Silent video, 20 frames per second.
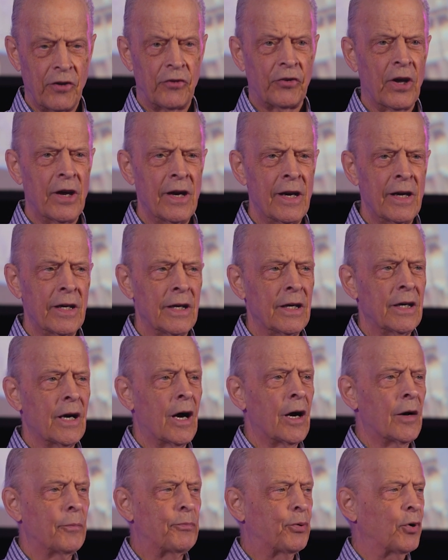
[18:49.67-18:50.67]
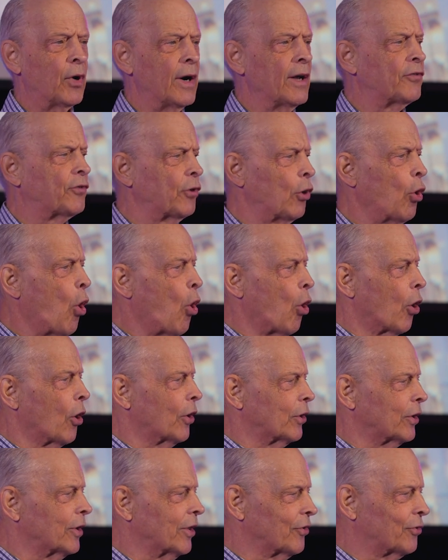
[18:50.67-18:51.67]
you say uh, praise the
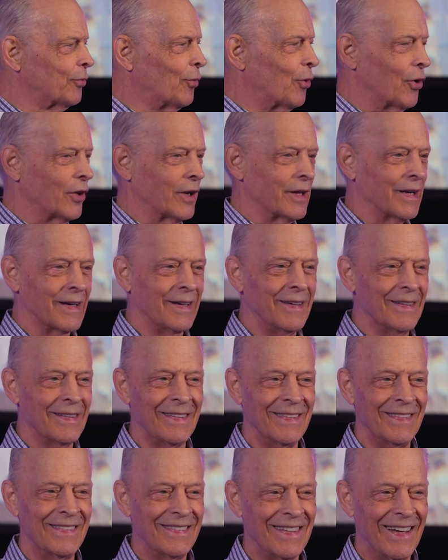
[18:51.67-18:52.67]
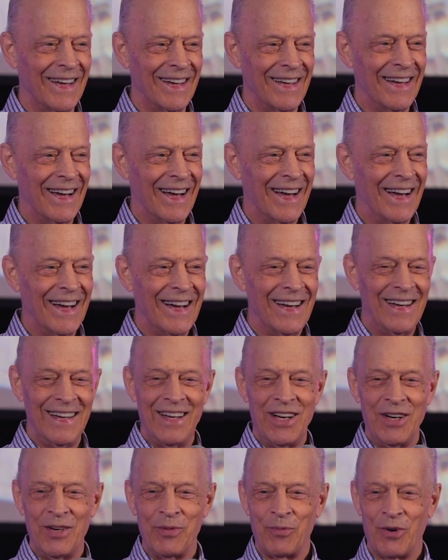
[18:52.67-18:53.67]
Lord this morning? Praise the
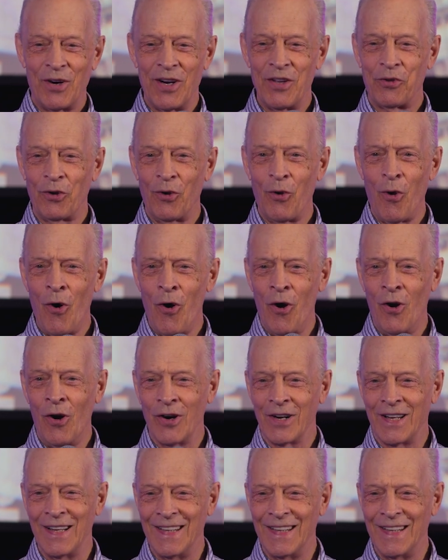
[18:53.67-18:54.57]
Lord. Praise the Lord.